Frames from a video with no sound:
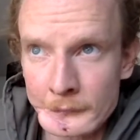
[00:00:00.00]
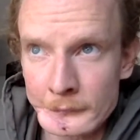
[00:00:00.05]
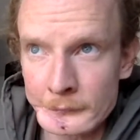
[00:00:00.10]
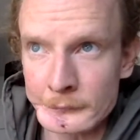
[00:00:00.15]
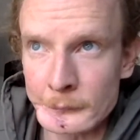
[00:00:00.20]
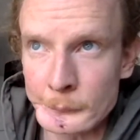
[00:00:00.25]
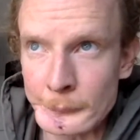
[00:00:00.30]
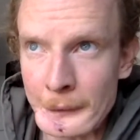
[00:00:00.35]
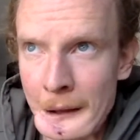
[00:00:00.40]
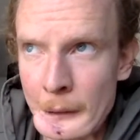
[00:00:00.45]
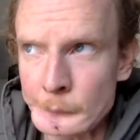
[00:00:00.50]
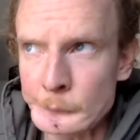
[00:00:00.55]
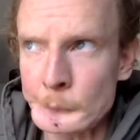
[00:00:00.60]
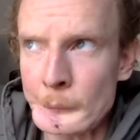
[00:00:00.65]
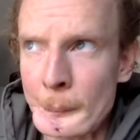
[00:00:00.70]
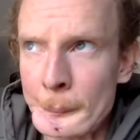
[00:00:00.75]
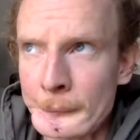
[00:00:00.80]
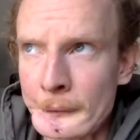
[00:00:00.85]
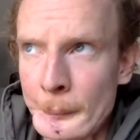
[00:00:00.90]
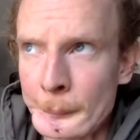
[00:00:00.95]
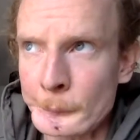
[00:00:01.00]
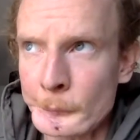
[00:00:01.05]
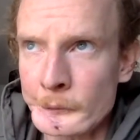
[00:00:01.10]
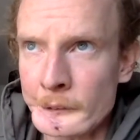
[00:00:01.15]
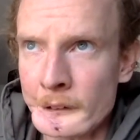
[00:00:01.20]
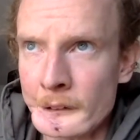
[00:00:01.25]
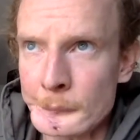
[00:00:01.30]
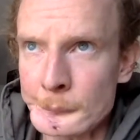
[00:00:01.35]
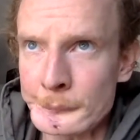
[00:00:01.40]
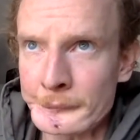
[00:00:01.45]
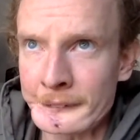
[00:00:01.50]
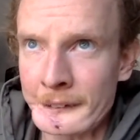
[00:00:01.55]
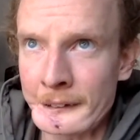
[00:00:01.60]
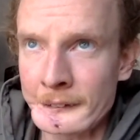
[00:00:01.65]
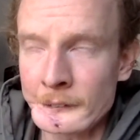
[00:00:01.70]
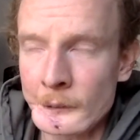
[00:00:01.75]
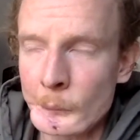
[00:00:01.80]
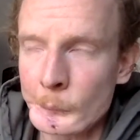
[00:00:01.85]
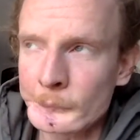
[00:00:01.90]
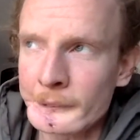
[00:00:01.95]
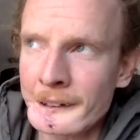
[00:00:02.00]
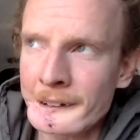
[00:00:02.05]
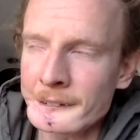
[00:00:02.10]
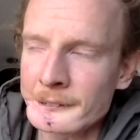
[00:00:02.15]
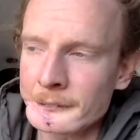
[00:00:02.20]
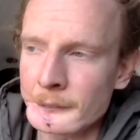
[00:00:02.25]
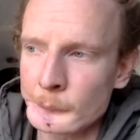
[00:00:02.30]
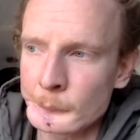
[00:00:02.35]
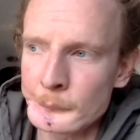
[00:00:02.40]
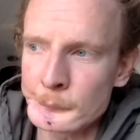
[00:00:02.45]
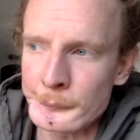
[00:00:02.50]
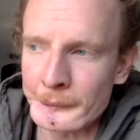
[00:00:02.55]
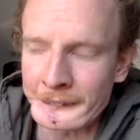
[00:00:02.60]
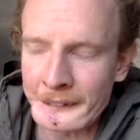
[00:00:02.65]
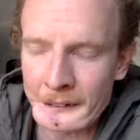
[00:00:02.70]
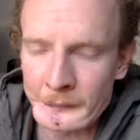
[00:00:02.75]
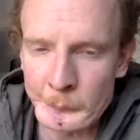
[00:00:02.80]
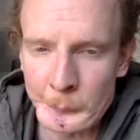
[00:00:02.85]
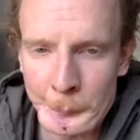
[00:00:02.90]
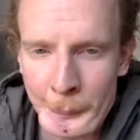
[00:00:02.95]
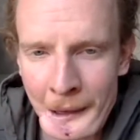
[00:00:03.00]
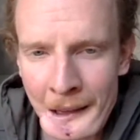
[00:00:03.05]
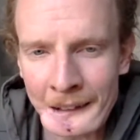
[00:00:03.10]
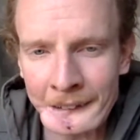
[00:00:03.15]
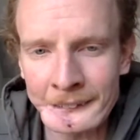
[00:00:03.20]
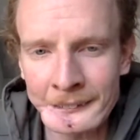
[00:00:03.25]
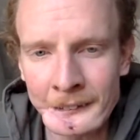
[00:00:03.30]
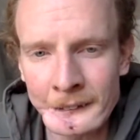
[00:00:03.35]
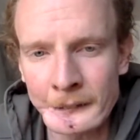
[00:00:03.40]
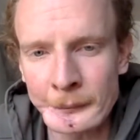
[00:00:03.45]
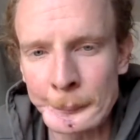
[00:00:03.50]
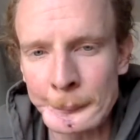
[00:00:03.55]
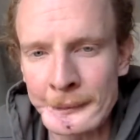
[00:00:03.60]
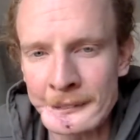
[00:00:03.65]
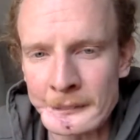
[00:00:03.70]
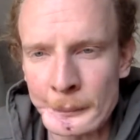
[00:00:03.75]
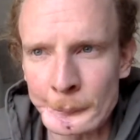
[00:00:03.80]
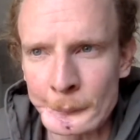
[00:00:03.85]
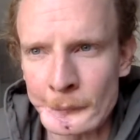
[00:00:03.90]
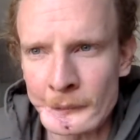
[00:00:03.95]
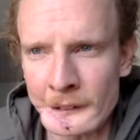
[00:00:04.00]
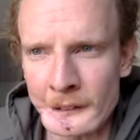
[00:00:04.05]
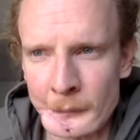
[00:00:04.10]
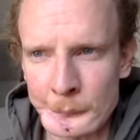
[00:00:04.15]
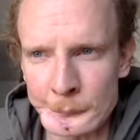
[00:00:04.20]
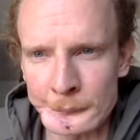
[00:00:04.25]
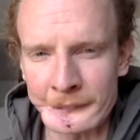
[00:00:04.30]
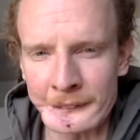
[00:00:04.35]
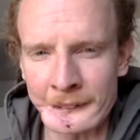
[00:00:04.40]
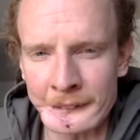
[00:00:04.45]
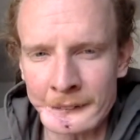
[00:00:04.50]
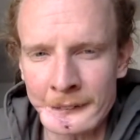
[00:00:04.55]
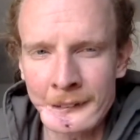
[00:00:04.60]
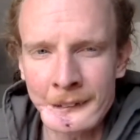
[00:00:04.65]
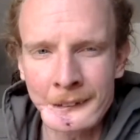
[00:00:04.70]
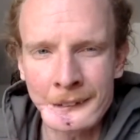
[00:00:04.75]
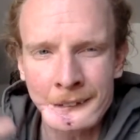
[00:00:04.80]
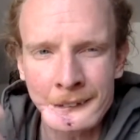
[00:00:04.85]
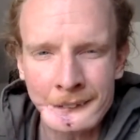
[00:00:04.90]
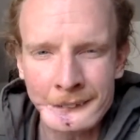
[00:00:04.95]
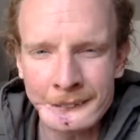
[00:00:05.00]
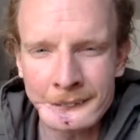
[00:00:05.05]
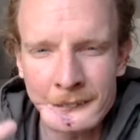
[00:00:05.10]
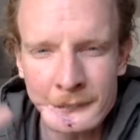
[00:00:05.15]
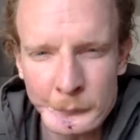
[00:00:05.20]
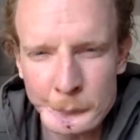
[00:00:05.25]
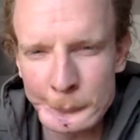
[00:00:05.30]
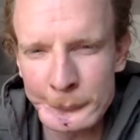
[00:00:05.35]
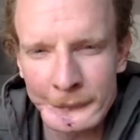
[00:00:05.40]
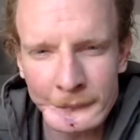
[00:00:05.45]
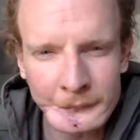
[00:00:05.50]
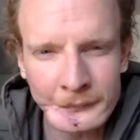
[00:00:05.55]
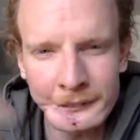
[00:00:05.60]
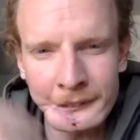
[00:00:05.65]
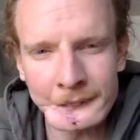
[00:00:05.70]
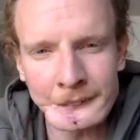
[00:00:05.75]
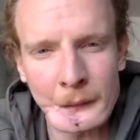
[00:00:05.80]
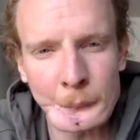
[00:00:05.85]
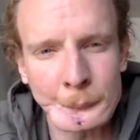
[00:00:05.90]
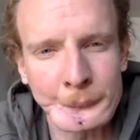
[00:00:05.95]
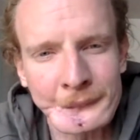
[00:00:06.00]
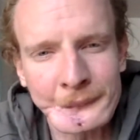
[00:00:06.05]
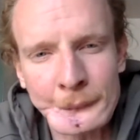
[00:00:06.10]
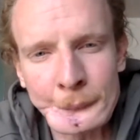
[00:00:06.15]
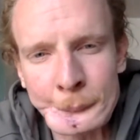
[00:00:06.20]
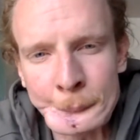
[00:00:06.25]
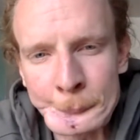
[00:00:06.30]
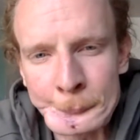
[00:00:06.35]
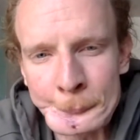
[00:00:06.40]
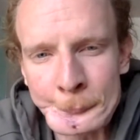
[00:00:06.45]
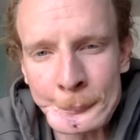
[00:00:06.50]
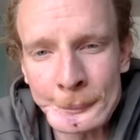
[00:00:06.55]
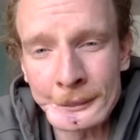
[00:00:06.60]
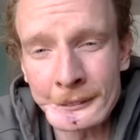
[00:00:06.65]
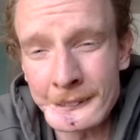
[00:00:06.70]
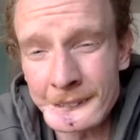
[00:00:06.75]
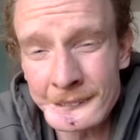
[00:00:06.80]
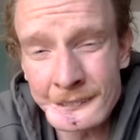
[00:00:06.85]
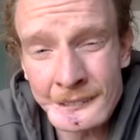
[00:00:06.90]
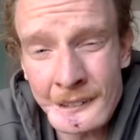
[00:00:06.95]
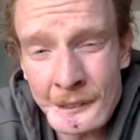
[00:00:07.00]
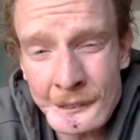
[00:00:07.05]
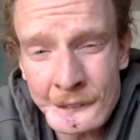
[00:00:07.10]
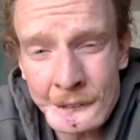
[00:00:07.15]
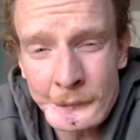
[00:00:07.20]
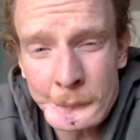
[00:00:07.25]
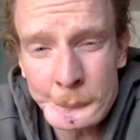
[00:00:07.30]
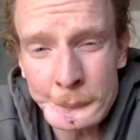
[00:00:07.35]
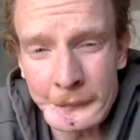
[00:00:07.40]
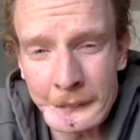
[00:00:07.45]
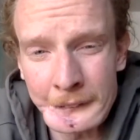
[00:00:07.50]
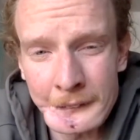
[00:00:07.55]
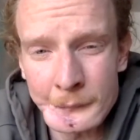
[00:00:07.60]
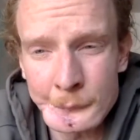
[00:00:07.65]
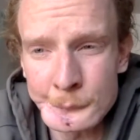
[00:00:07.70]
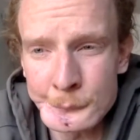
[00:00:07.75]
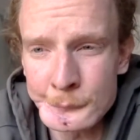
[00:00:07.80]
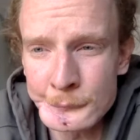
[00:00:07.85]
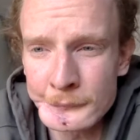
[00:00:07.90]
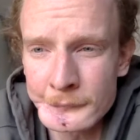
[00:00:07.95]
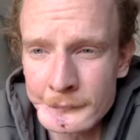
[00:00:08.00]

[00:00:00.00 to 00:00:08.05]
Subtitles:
So how do I become good enough again? Okay, so if I get her back, then it means I'm good enough again. It's this weird thing that we do. There's nothing to do with love.